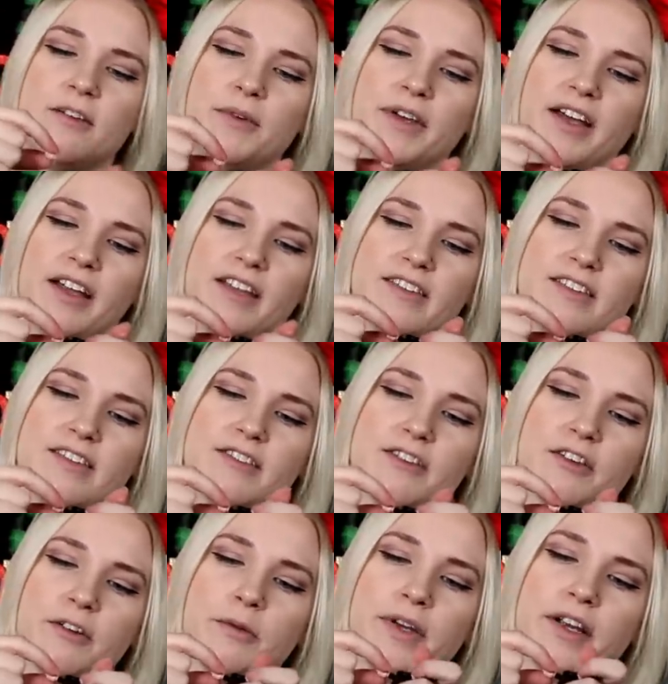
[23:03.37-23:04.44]
Oh my god, this is
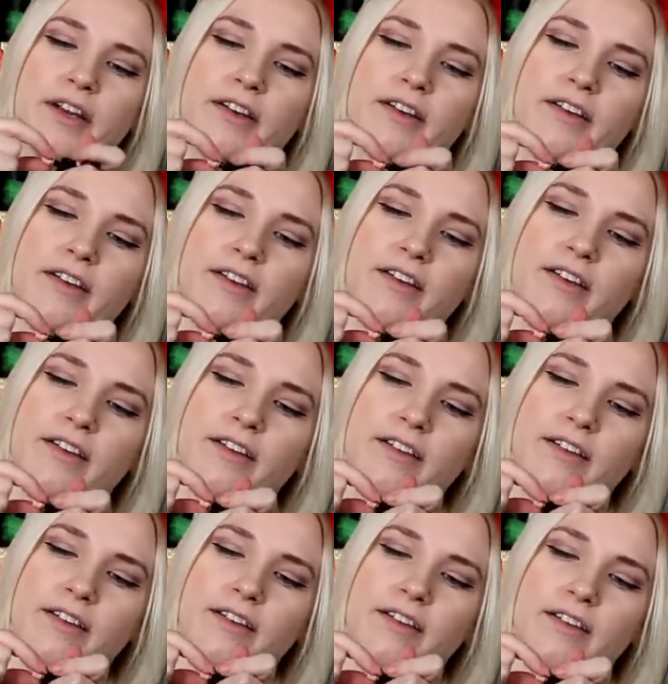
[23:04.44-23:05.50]
so weird.
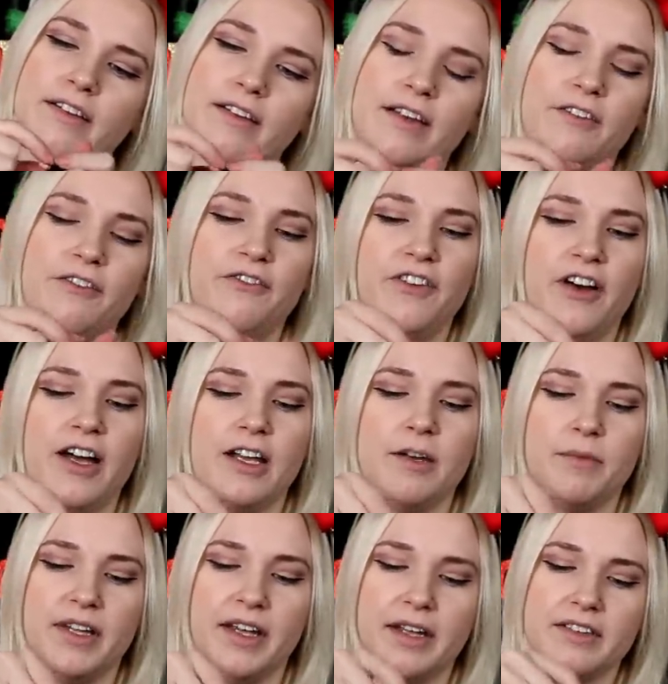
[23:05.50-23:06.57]
Like fun,
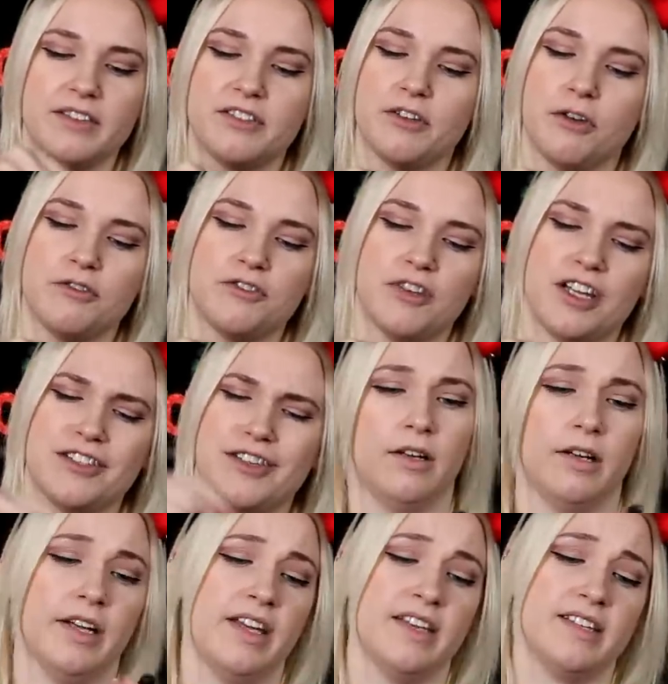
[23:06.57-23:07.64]
but like so strange.
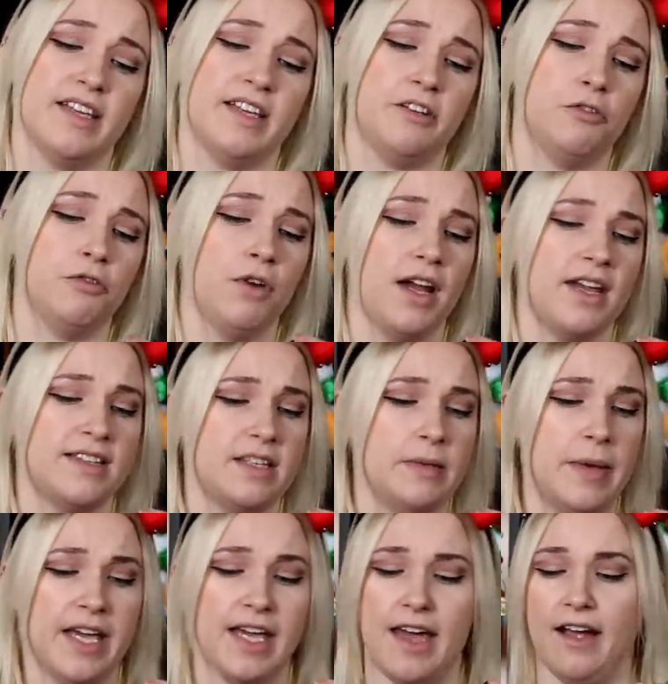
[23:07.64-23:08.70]
Oh, he has like crazy
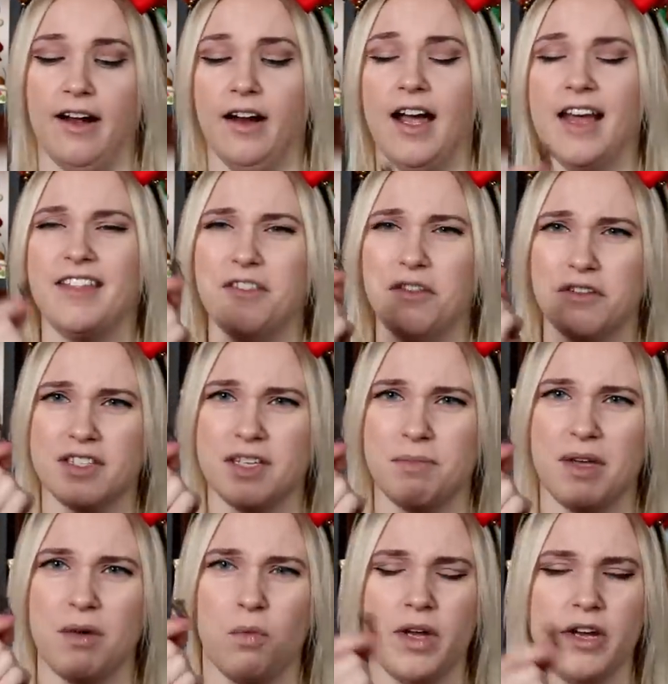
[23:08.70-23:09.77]
big hair. And then there's
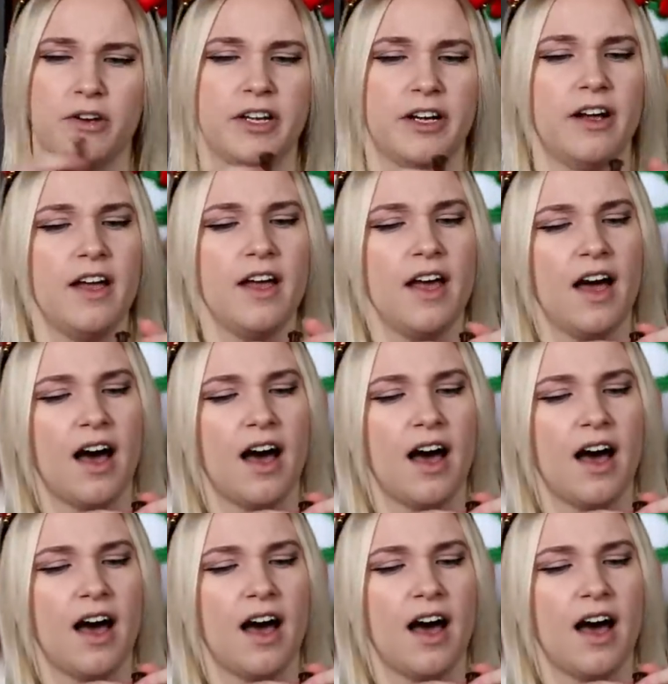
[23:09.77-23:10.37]
something weird here.